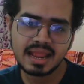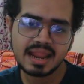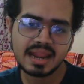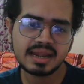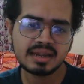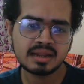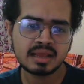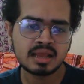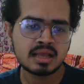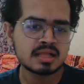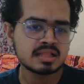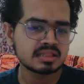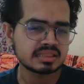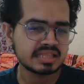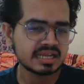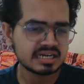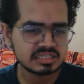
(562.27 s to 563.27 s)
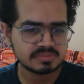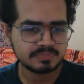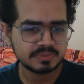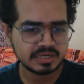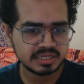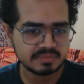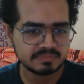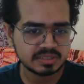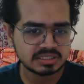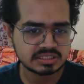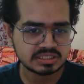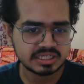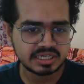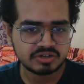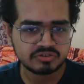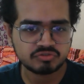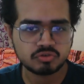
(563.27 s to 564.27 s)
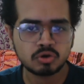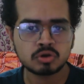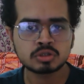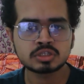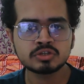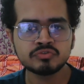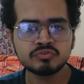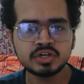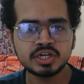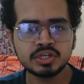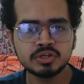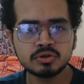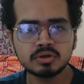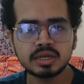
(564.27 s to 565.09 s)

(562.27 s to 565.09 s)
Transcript: And that's pretty much it for the video.